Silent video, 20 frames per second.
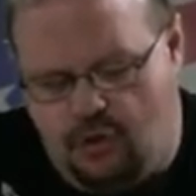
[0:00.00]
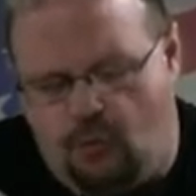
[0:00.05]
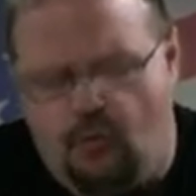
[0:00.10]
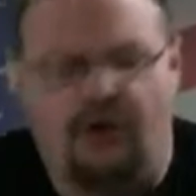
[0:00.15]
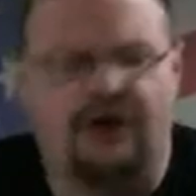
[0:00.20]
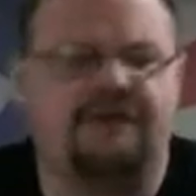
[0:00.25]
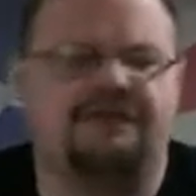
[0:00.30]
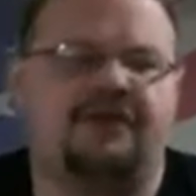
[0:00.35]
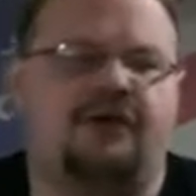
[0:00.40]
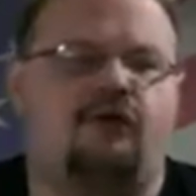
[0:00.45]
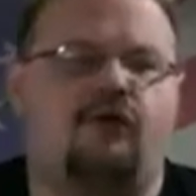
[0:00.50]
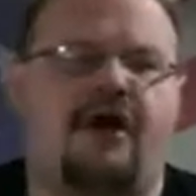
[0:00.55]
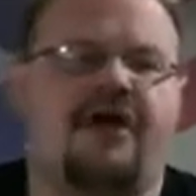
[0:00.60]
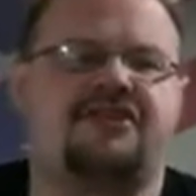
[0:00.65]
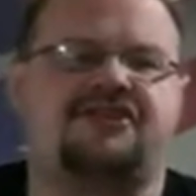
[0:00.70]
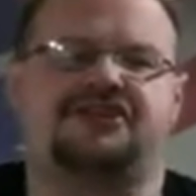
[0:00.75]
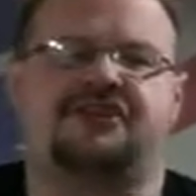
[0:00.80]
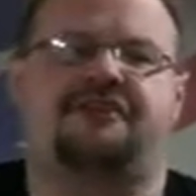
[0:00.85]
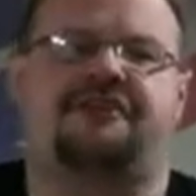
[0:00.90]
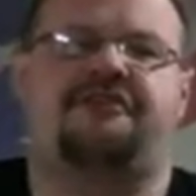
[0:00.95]
one of the
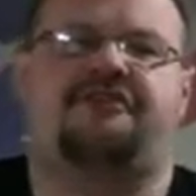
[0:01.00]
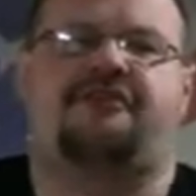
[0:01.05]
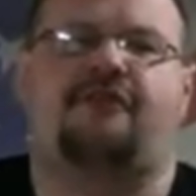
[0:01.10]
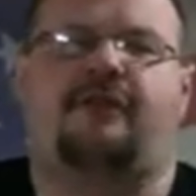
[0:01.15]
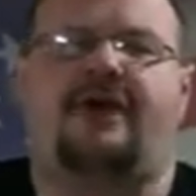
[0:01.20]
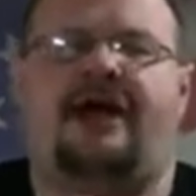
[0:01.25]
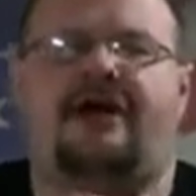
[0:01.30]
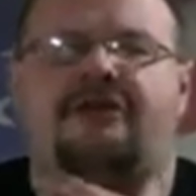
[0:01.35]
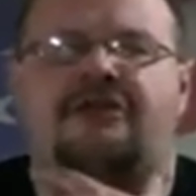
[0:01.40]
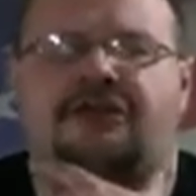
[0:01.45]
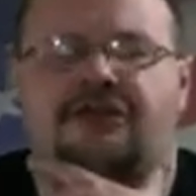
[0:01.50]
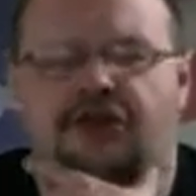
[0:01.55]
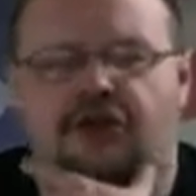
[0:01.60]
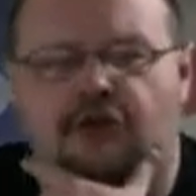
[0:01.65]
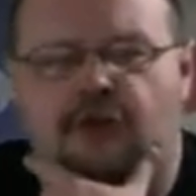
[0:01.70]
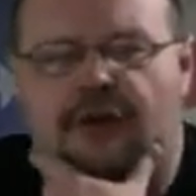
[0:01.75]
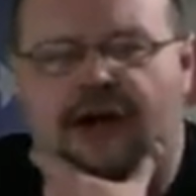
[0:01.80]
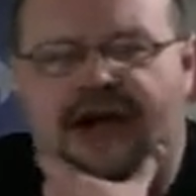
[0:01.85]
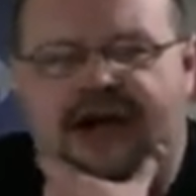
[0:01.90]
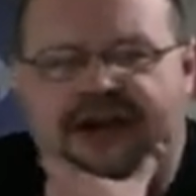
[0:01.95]
questions that surrounds the
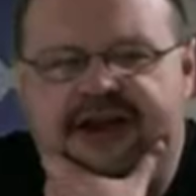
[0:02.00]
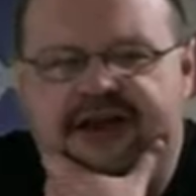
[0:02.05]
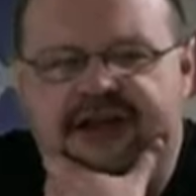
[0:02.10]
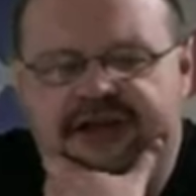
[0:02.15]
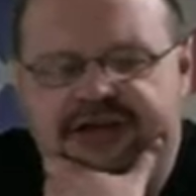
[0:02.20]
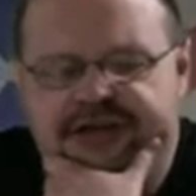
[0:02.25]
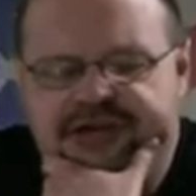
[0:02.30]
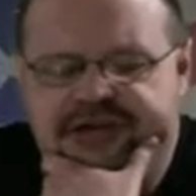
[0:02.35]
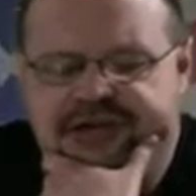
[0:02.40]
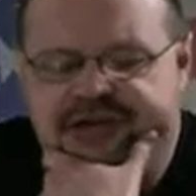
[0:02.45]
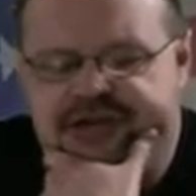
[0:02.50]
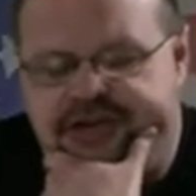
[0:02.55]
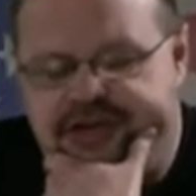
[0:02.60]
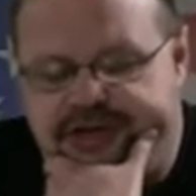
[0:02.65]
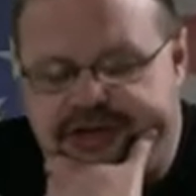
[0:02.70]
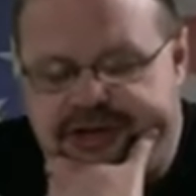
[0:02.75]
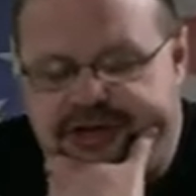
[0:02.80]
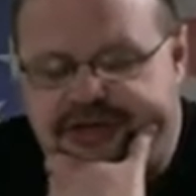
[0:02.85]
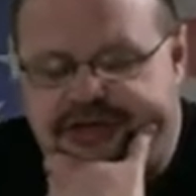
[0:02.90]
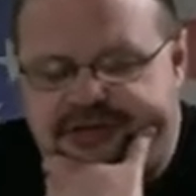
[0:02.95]
new right
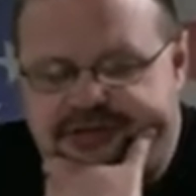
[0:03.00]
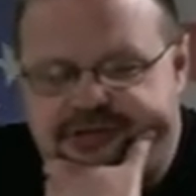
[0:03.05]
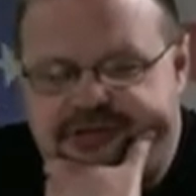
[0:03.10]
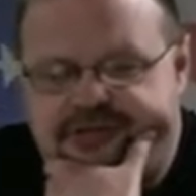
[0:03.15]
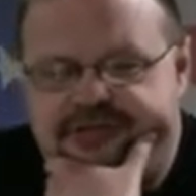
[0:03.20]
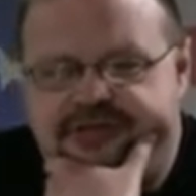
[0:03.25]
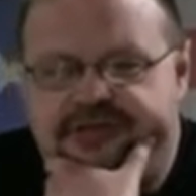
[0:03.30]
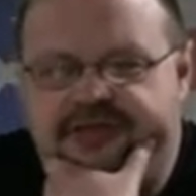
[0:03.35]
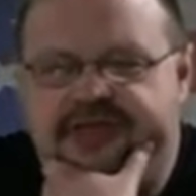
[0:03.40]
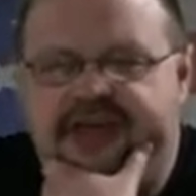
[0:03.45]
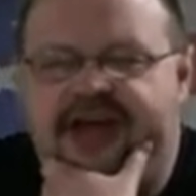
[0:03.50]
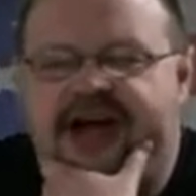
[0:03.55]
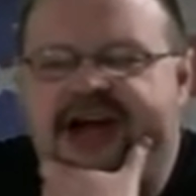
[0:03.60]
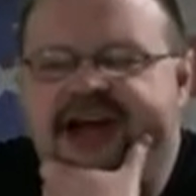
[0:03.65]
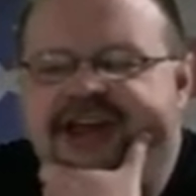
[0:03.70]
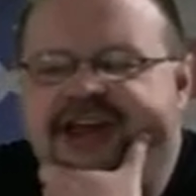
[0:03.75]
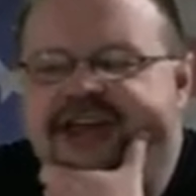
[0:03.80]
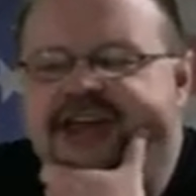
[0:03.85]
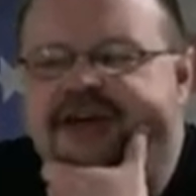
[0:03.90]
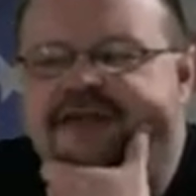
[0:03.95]
is the
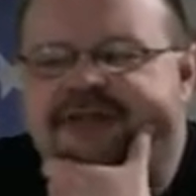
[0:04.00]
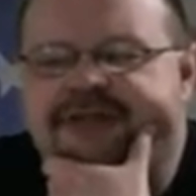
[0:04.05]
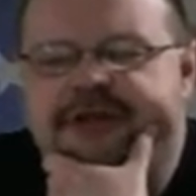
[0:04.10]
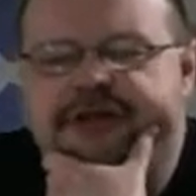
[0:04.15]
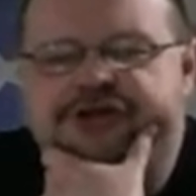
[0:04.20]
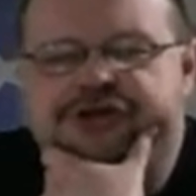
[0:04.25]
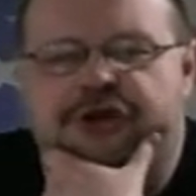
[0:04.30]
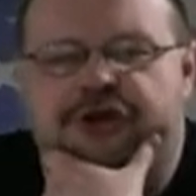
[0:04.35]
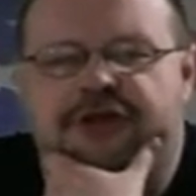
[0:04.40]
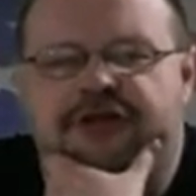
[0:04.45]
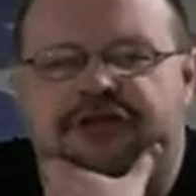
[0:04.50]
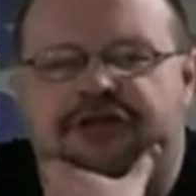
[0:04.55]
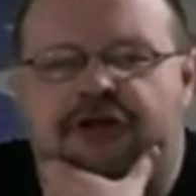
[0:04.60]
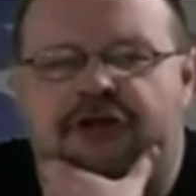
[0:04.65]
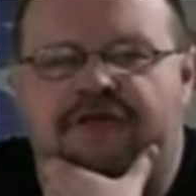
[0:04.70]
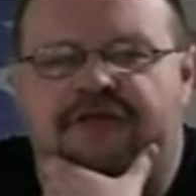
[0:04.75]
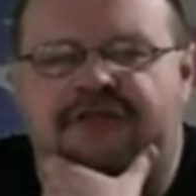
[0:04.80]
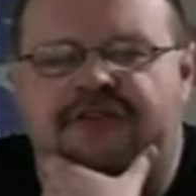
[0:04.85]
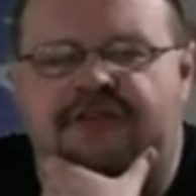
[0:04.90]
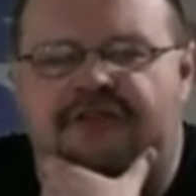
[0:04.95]
idea of social
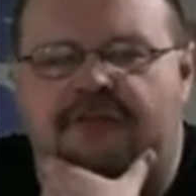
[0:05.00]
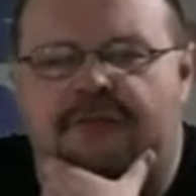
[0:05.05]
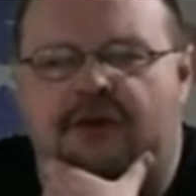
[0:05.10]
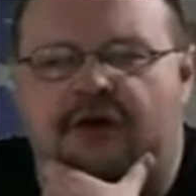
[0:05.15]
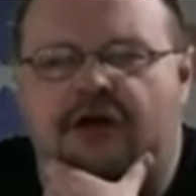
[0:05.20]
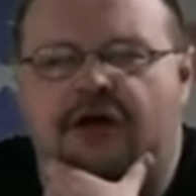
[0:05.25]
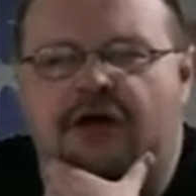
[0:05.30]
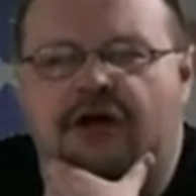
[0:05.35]
conservatism.